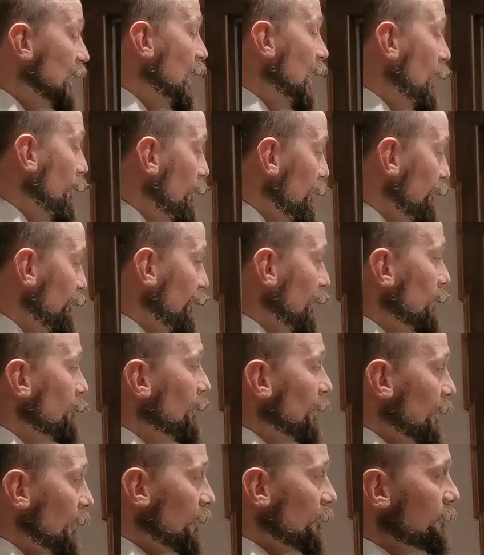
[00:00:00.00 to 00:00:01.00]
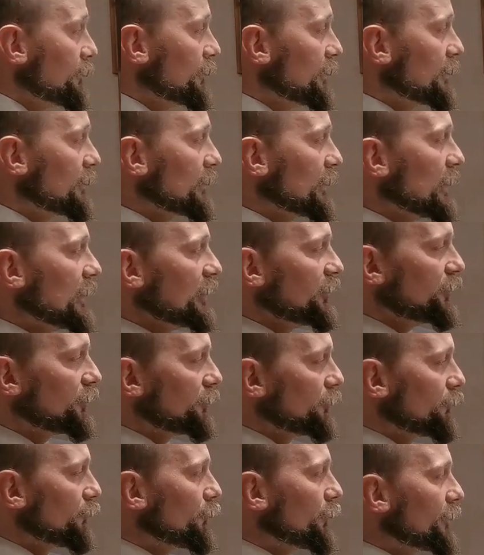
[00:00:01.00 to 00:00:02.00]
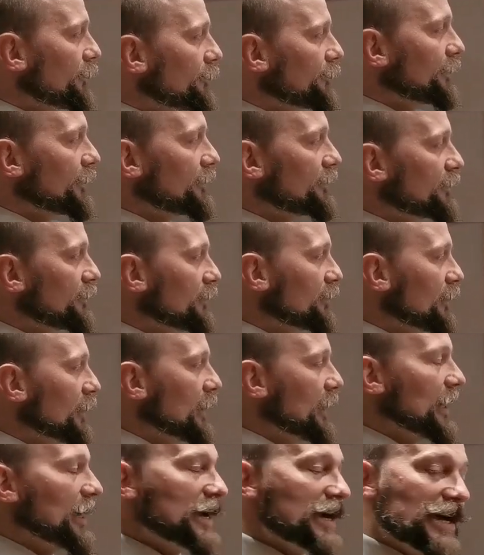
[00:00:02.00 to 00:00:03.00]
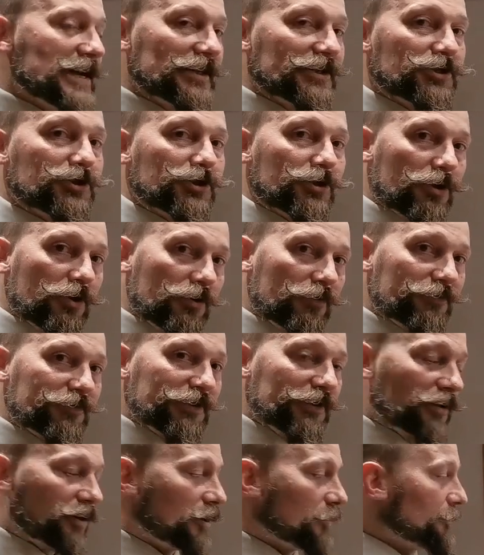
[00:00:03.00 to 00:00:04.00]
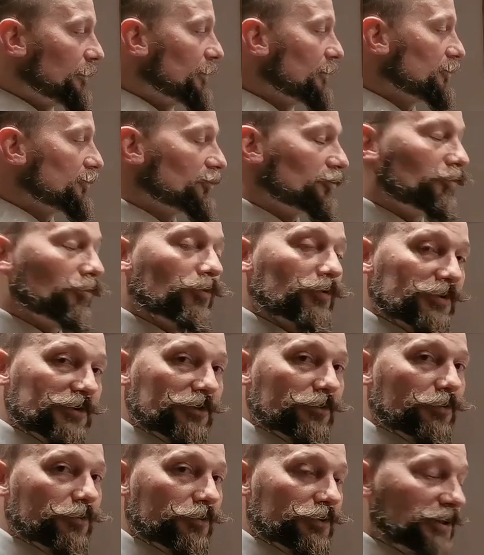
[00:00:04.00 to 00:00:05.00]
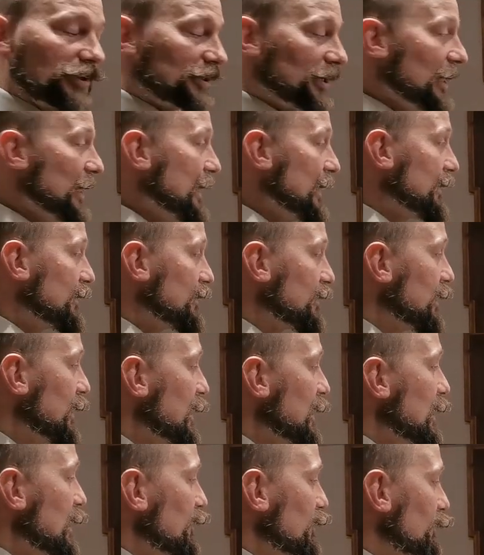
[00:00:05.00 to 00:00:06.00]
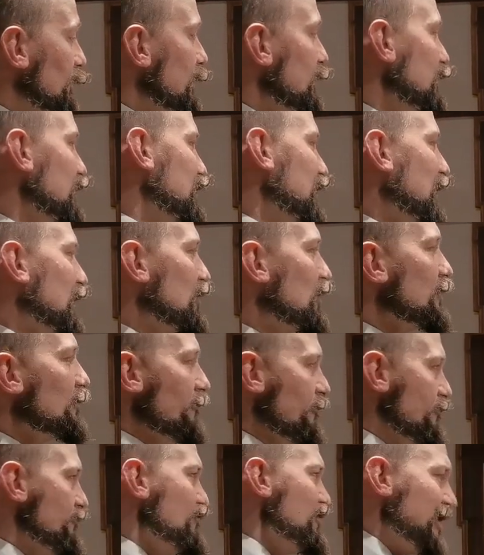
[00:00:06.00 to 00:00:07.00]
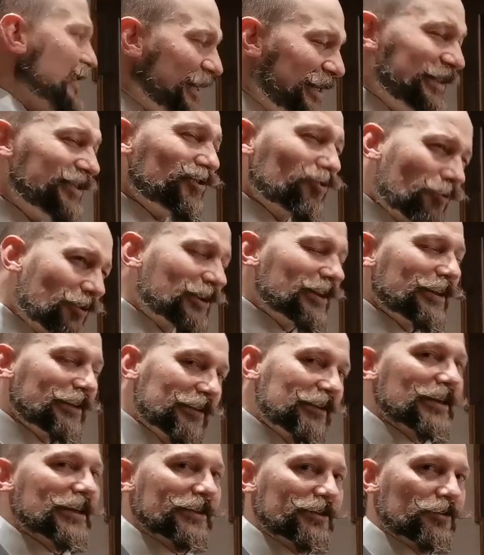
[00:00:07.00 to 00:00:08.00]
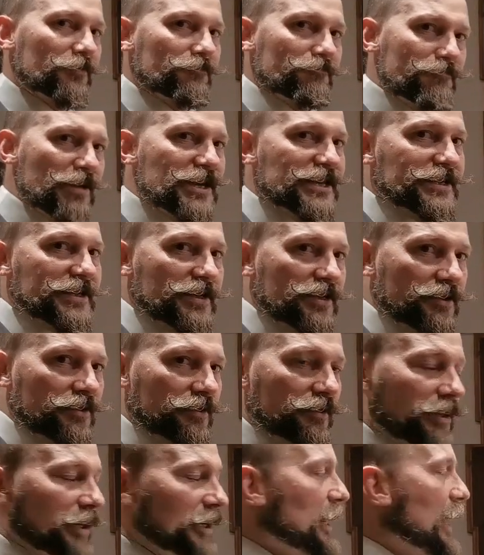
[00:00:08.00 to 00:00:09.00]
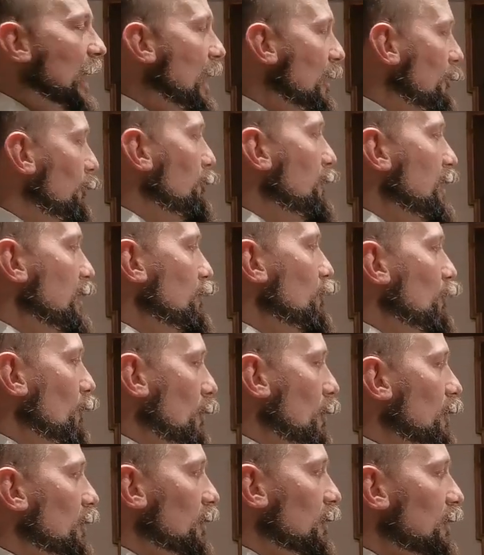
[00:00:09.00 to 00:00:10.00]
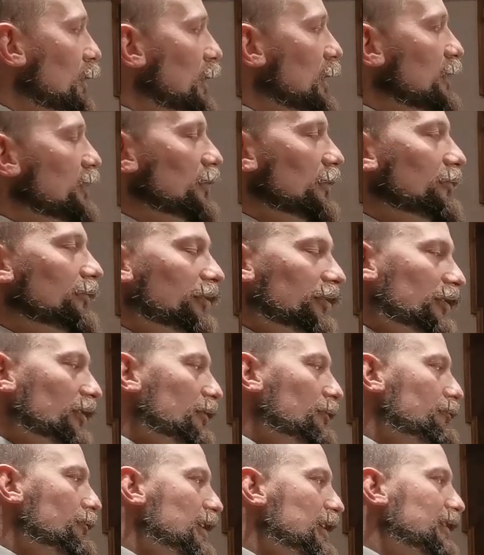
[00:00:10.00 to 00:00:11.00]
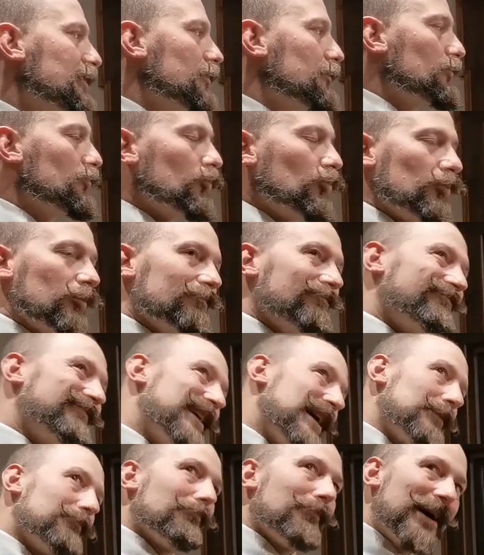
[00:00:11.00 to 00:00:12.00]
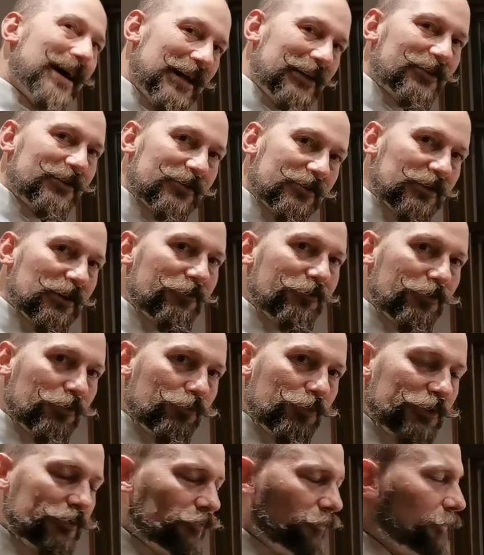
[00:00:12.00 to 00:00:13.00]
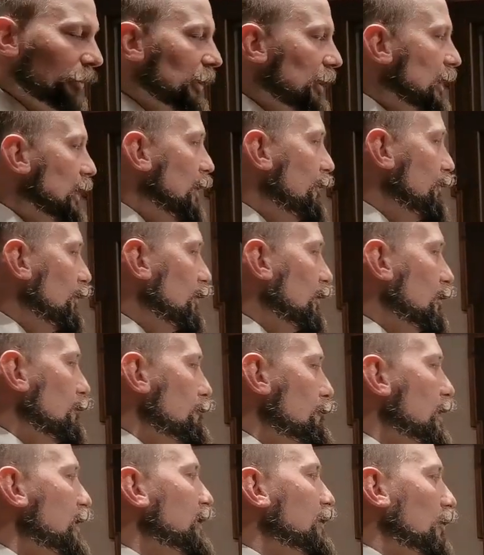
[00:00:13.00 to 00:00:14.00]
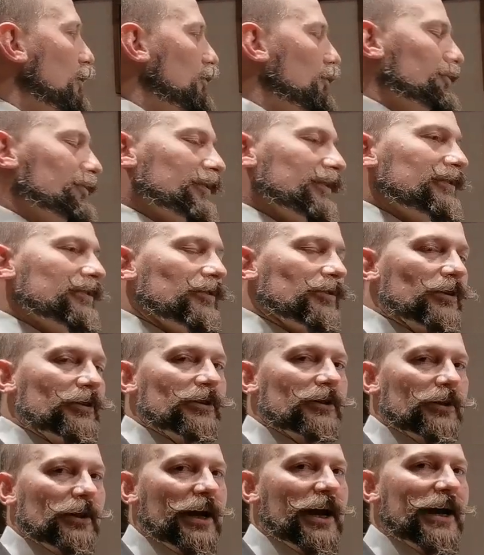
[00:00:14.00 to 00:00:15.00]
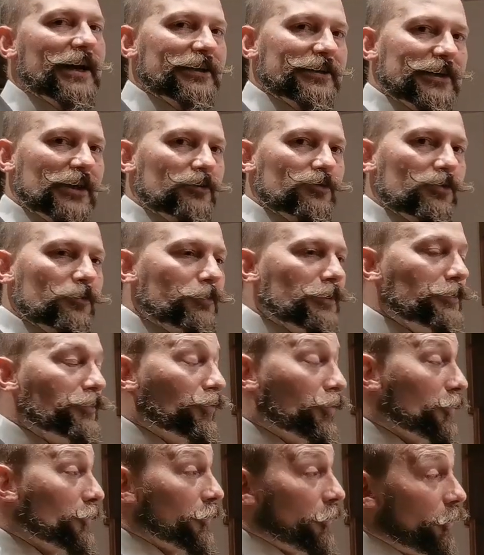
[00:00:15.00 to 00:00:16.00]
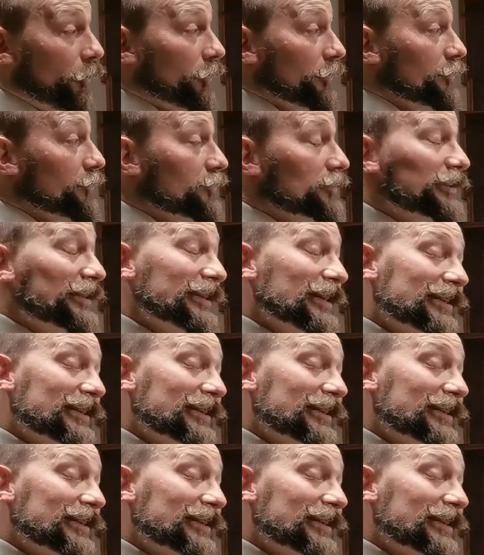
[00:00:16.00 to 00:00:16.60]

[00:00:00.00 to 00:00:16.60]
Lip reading: However, it becomes this issue with this edge of the armor towards the horse's legs. So this is actually a really tricky thing to make and make work. So if you're going to make them more en masse, if you will, if you're going to make a lot that you're going to hand out to people or not